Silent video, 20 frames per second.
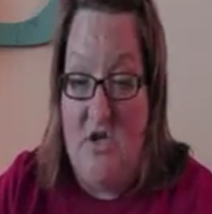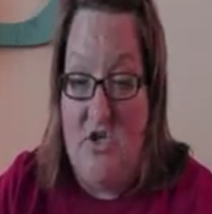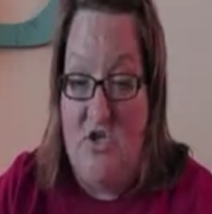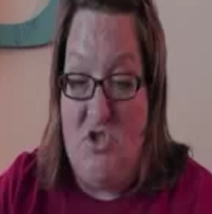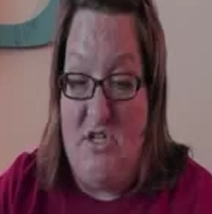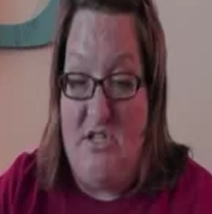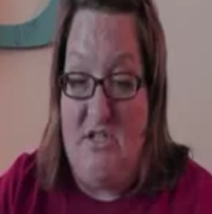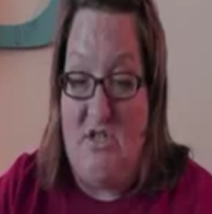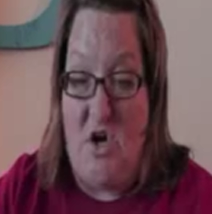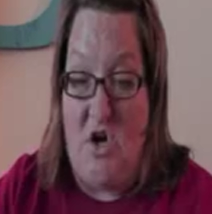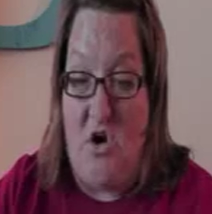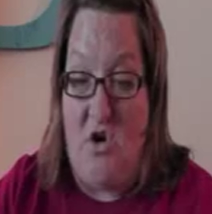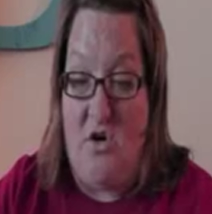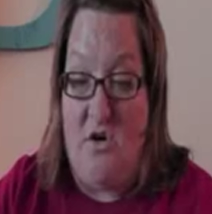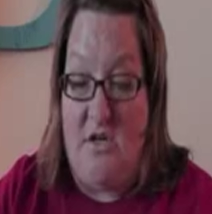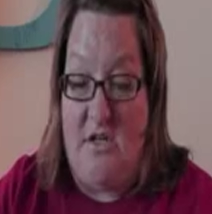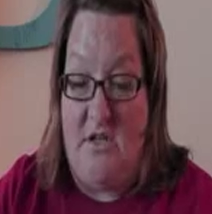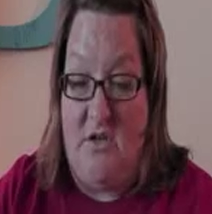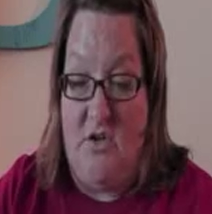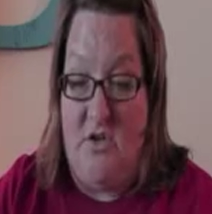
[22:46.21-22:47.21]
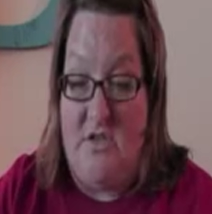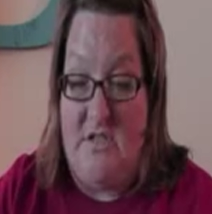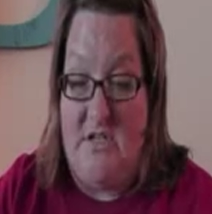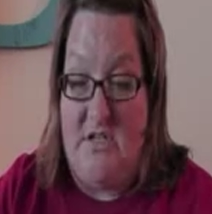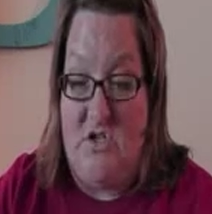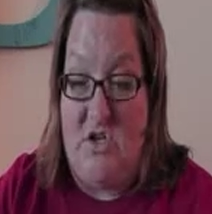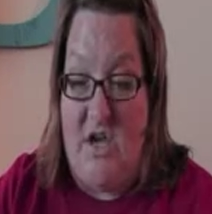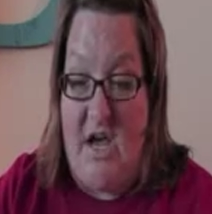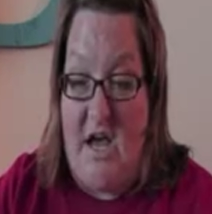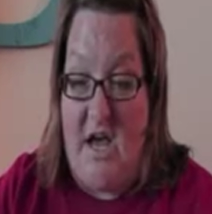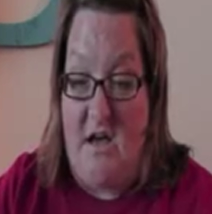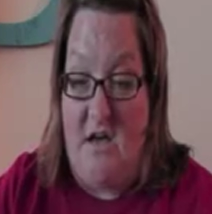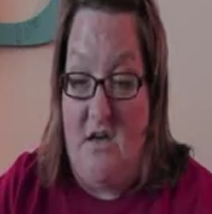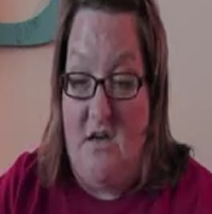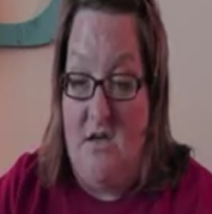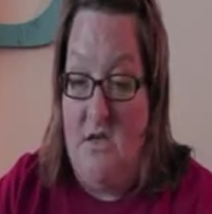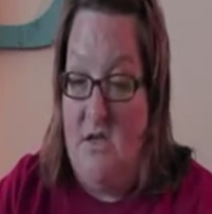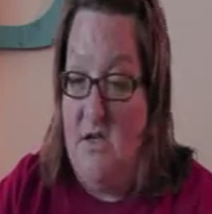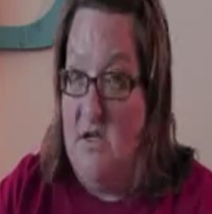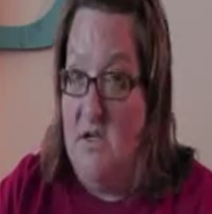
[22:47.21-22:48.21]
She turned and looked at Jack.
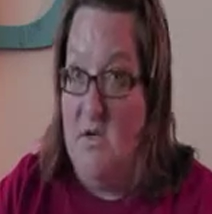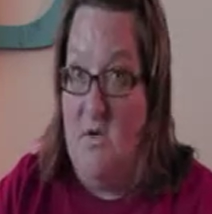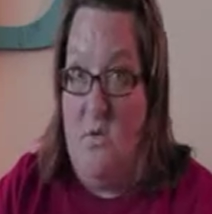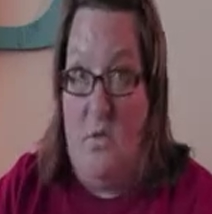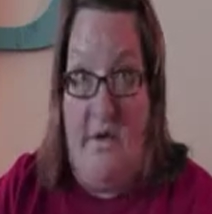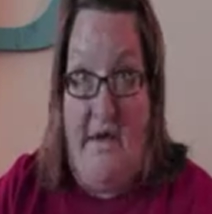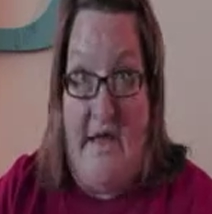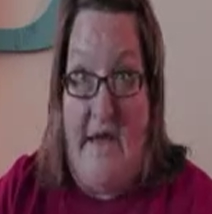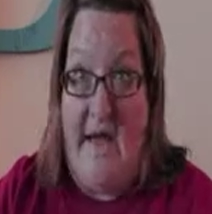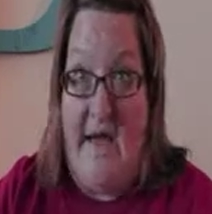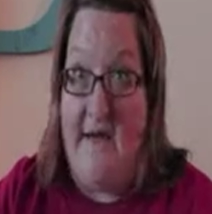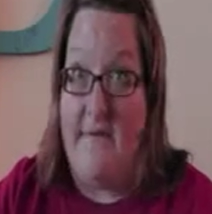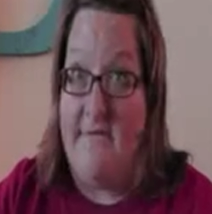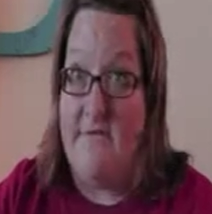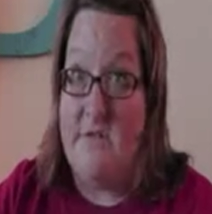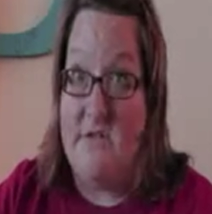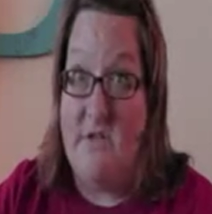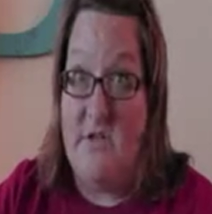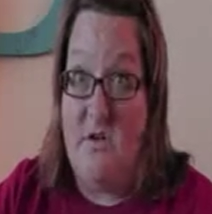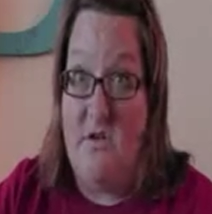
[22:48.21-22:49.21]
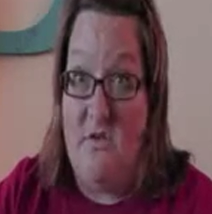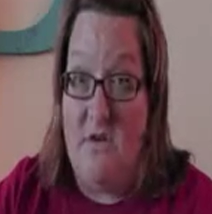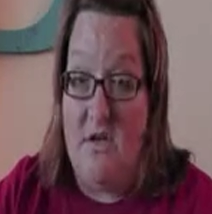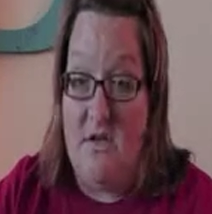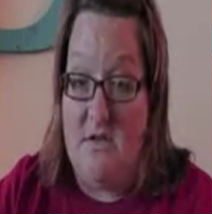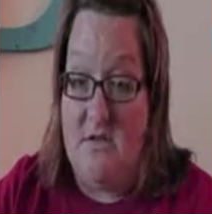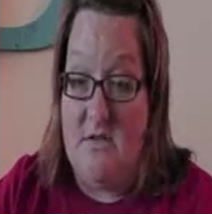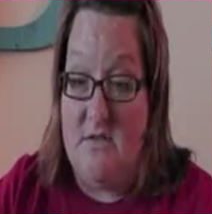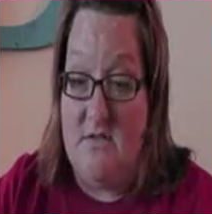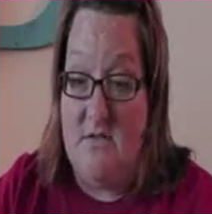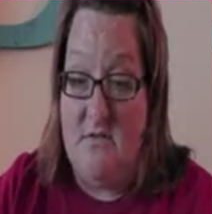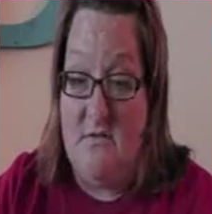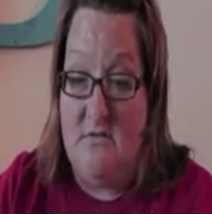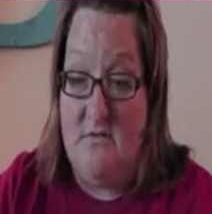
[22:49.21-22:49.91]
We have to do it.